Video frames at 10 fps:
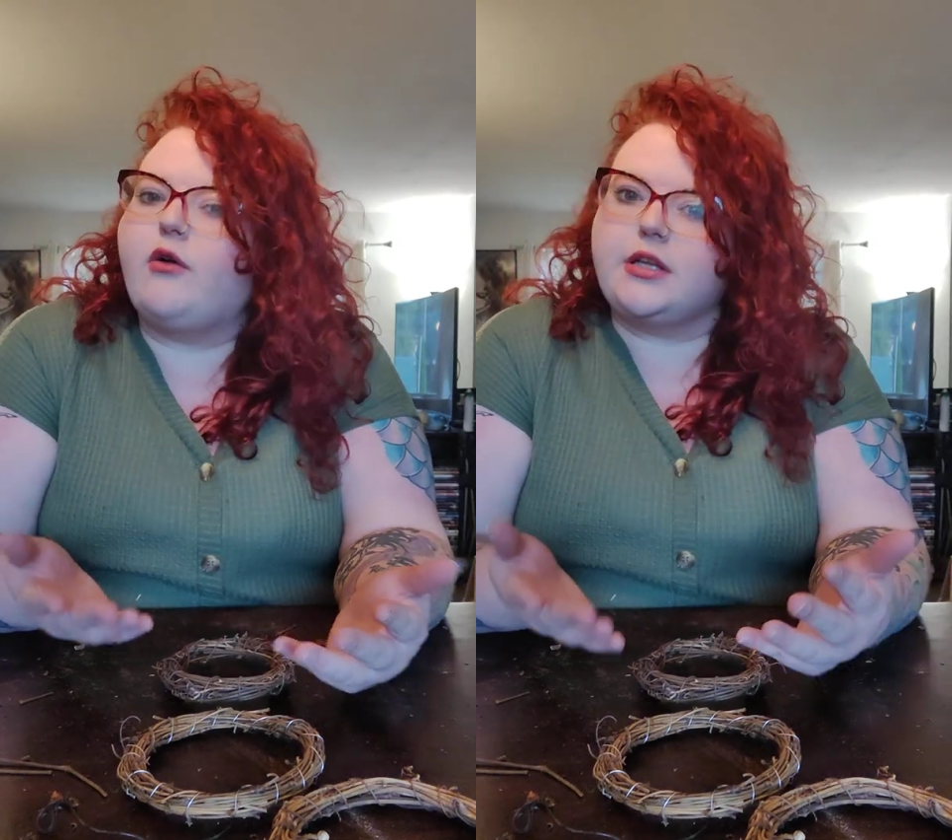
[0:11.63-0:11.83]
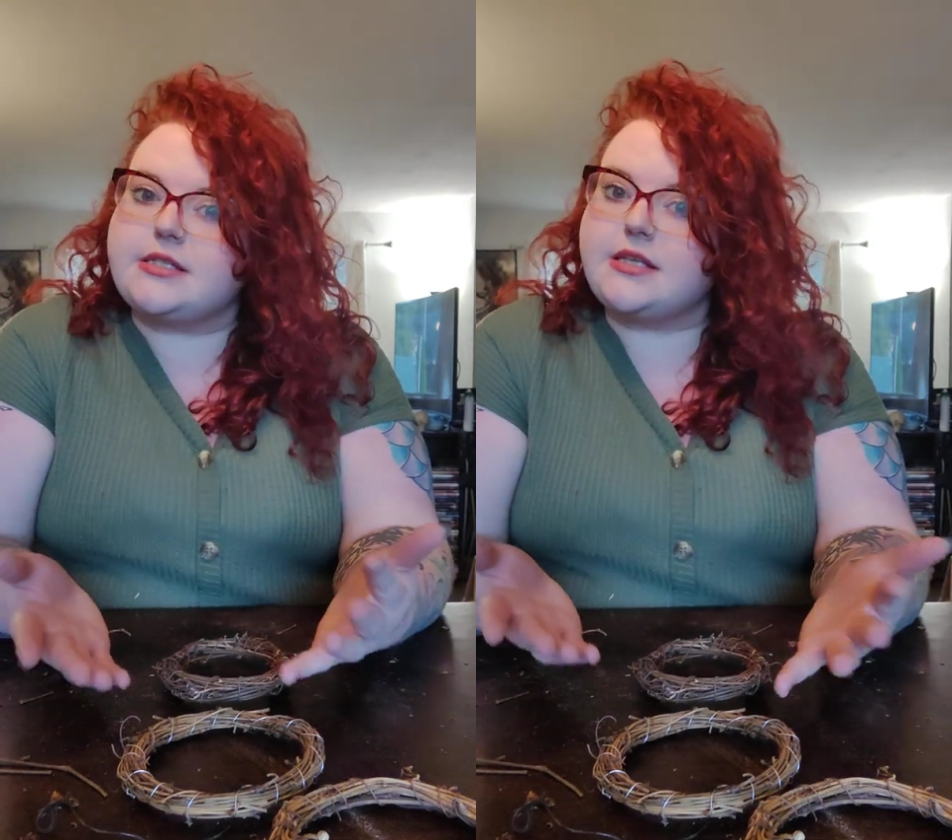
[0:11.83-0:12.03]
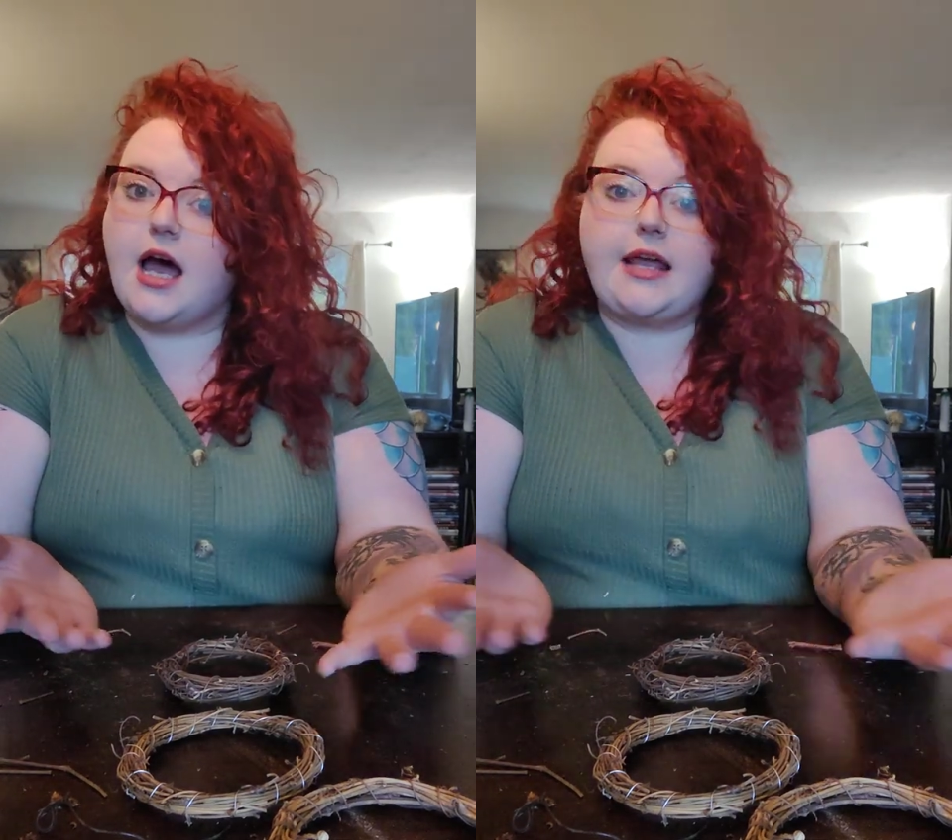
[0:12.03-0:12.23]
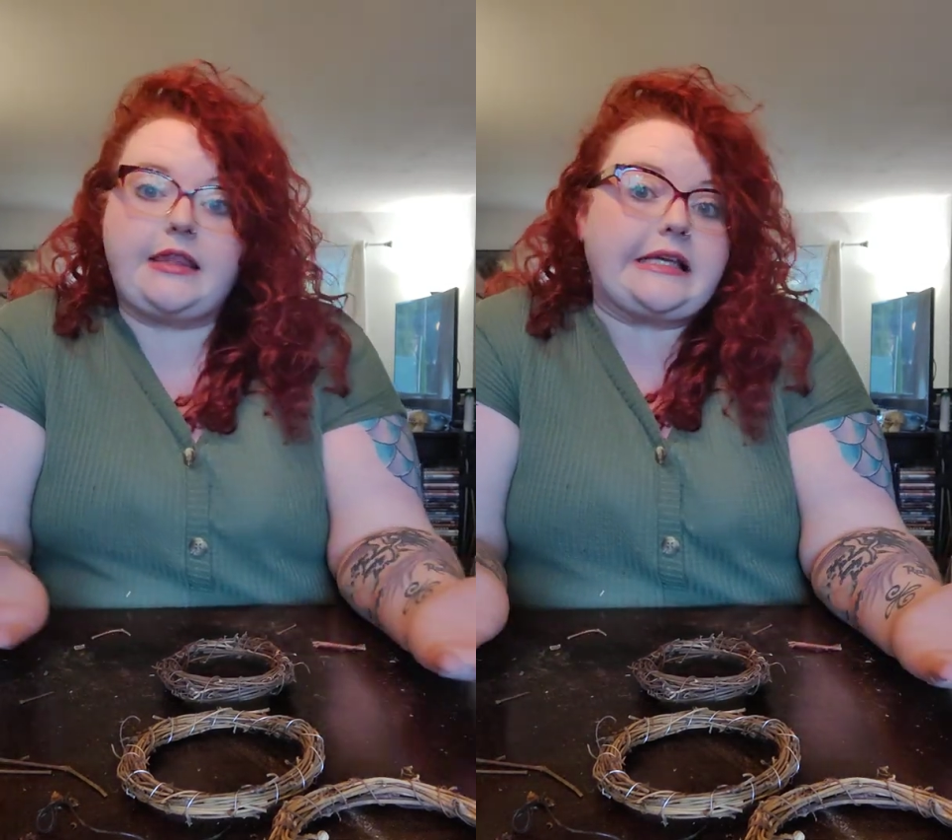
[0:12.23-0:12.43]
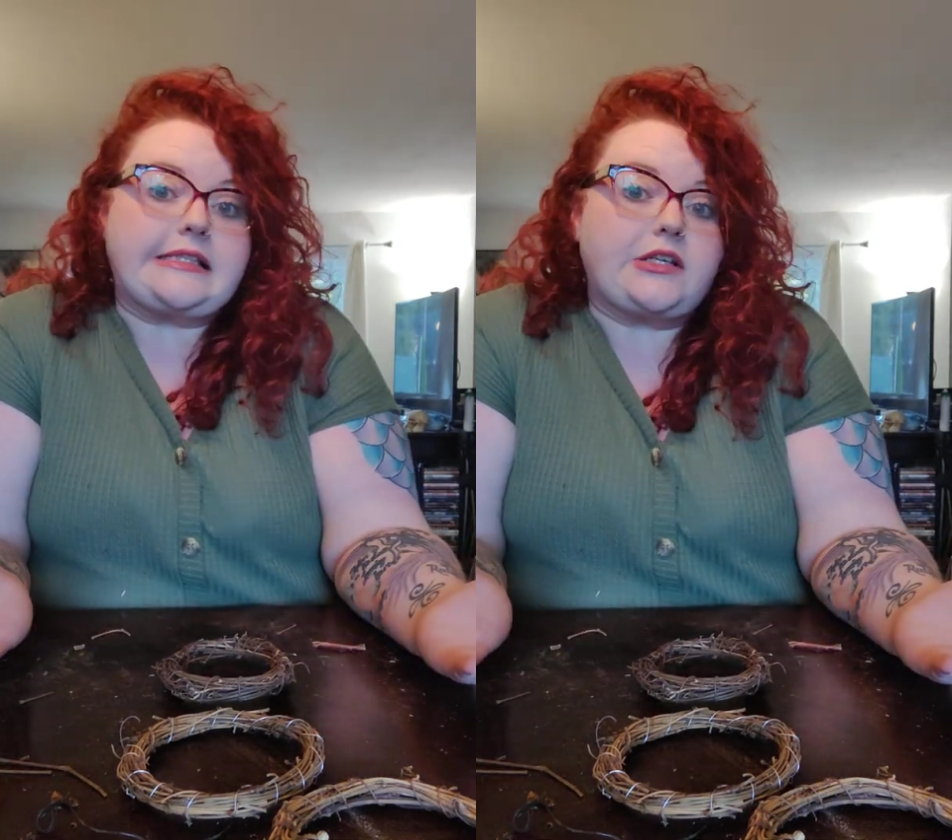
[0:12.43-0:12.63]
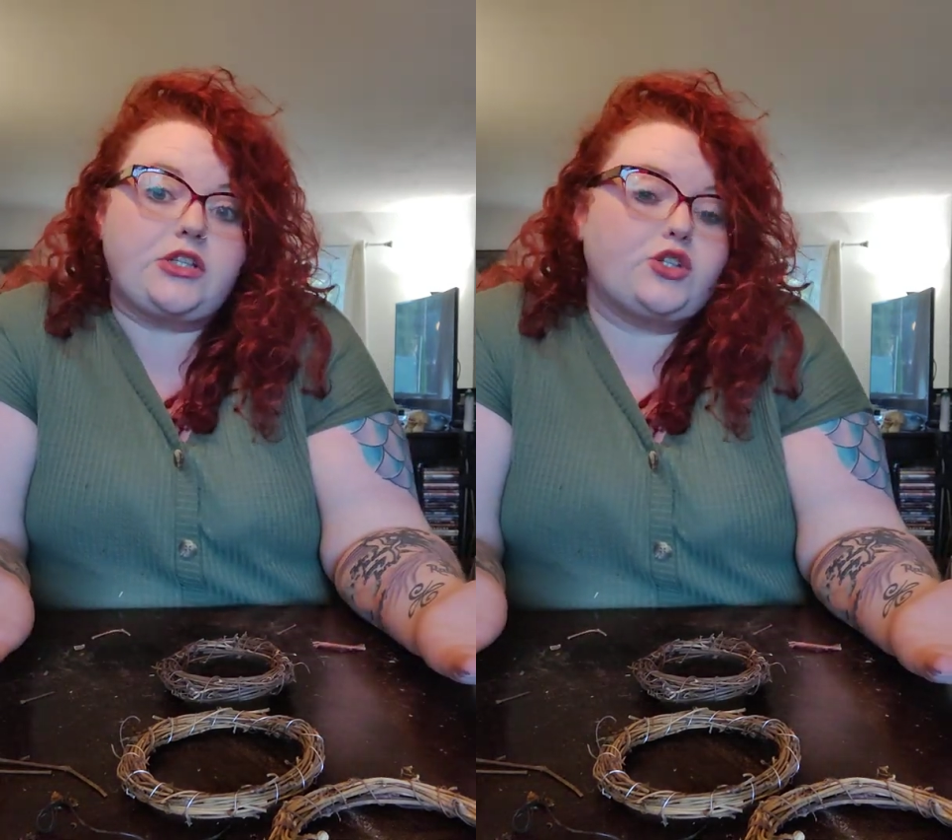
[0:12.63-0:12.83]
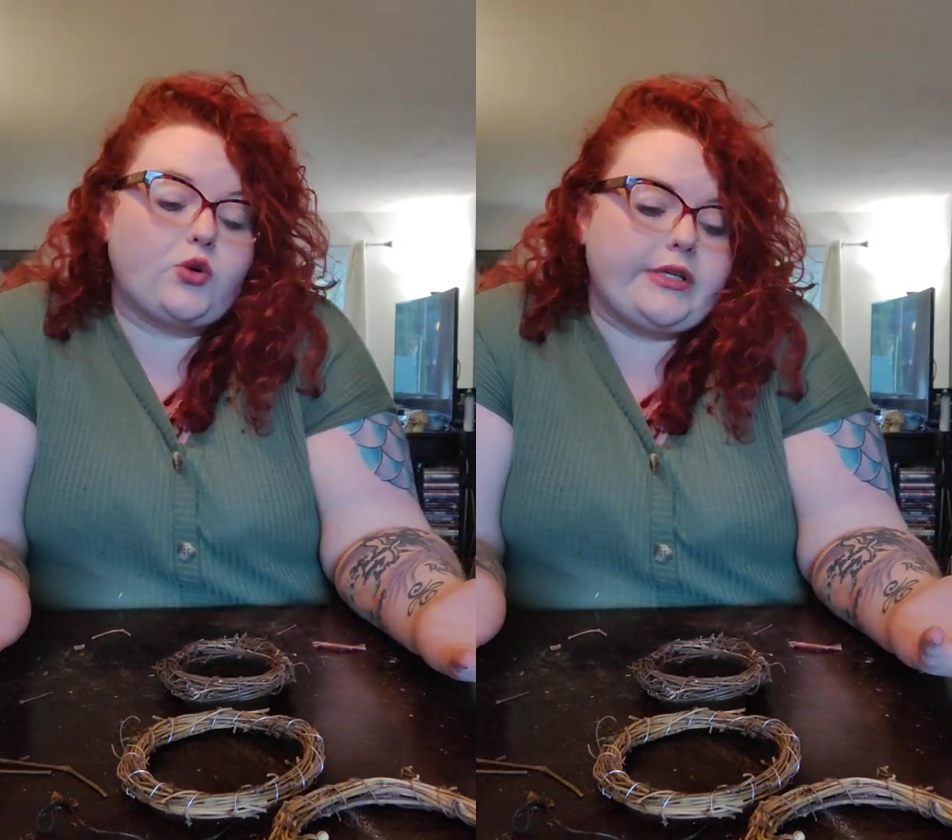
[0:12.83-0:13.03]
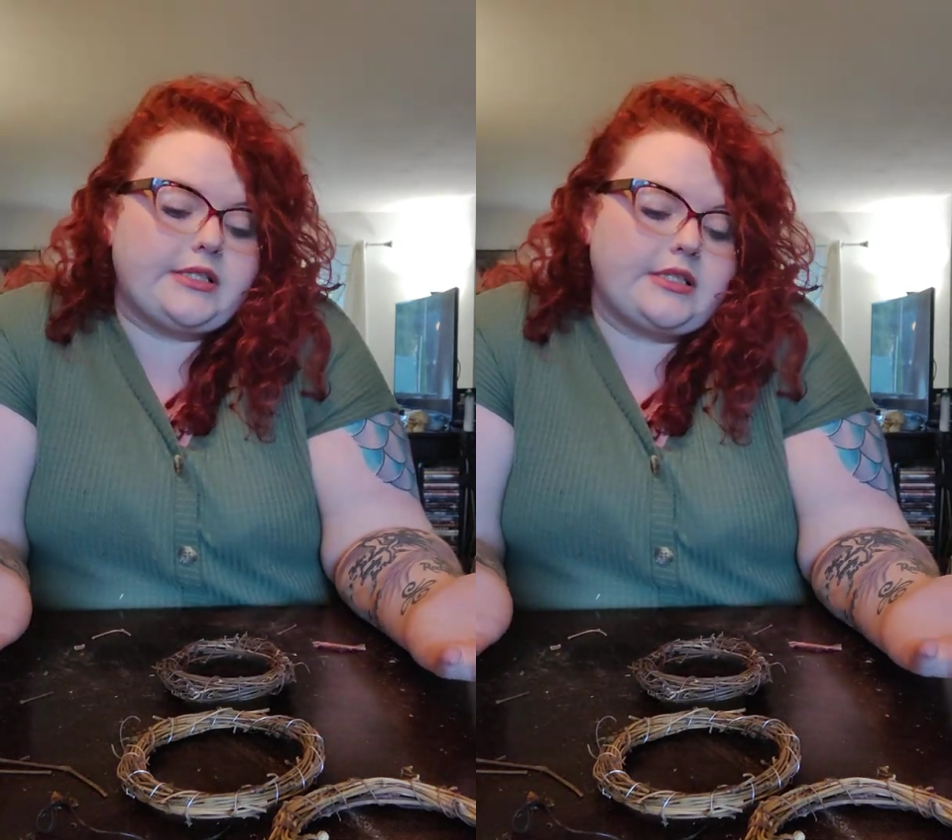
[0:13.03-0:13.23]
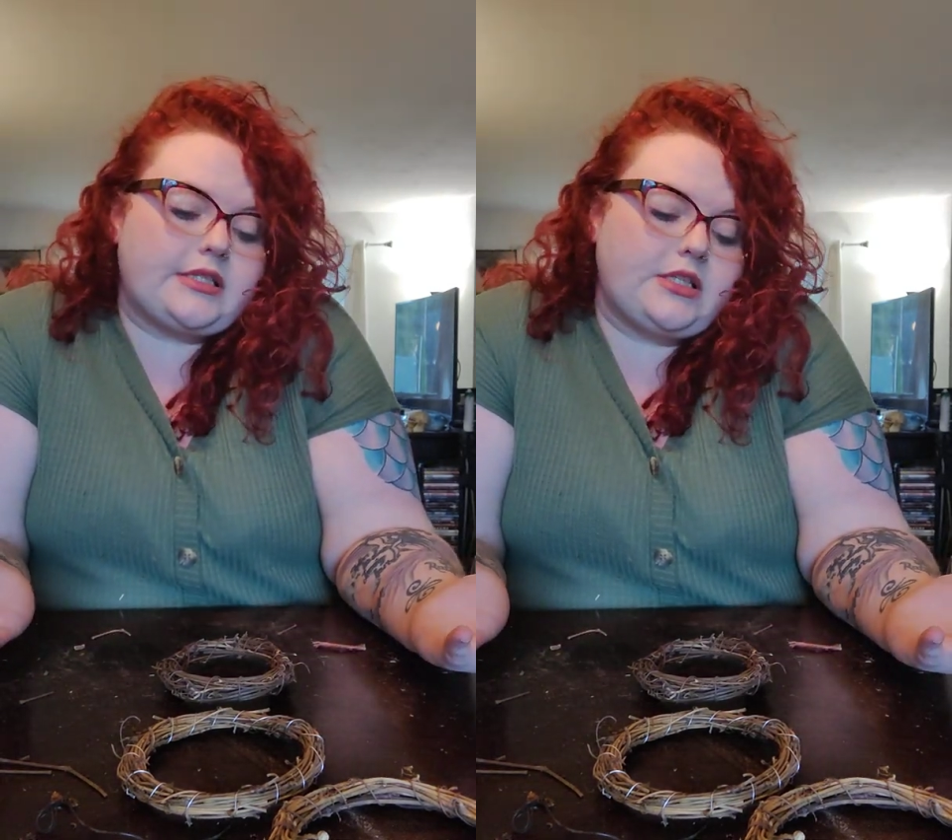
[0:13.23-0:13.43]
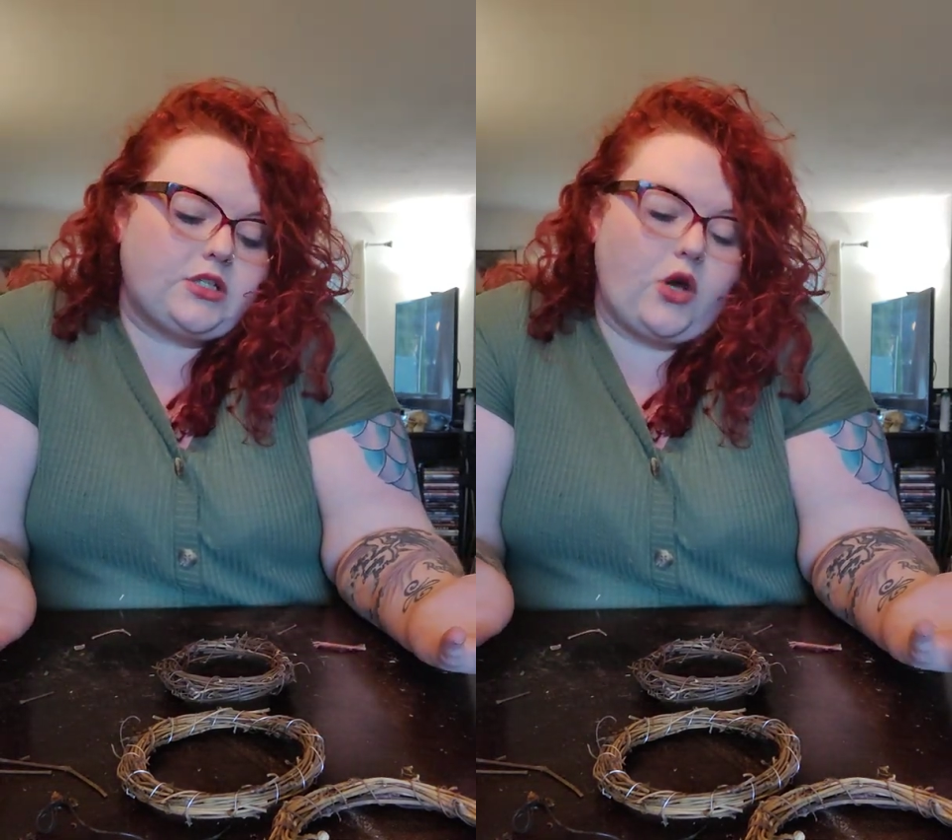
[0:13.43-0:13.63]
I think it's a good choice
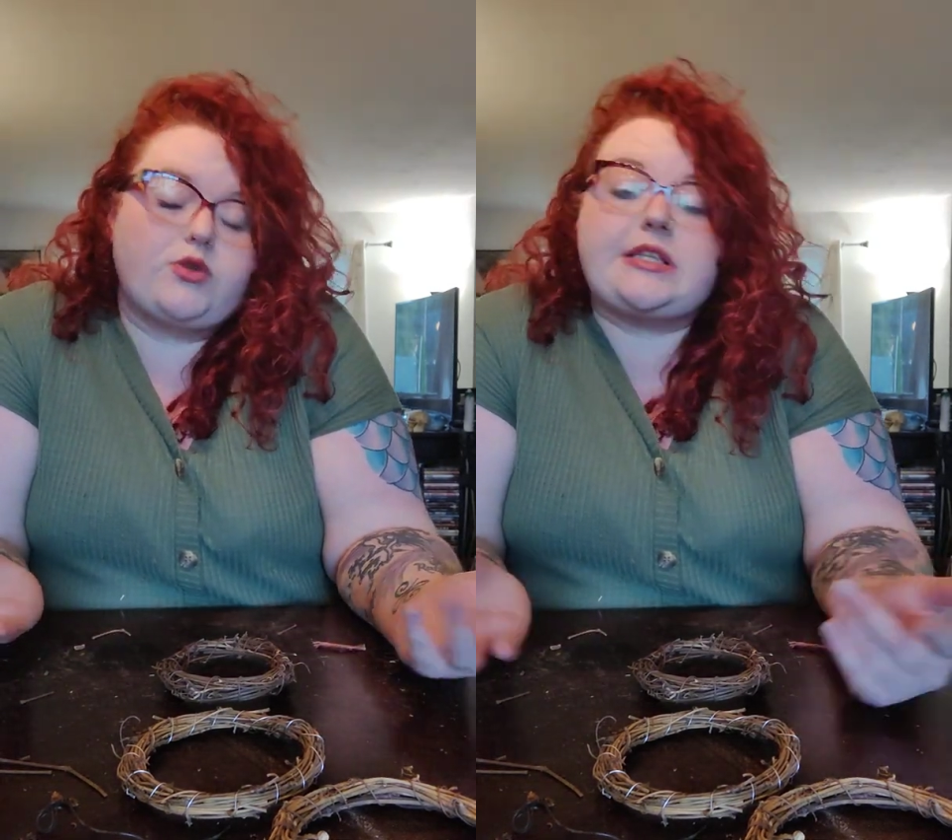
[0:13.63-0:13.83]
to go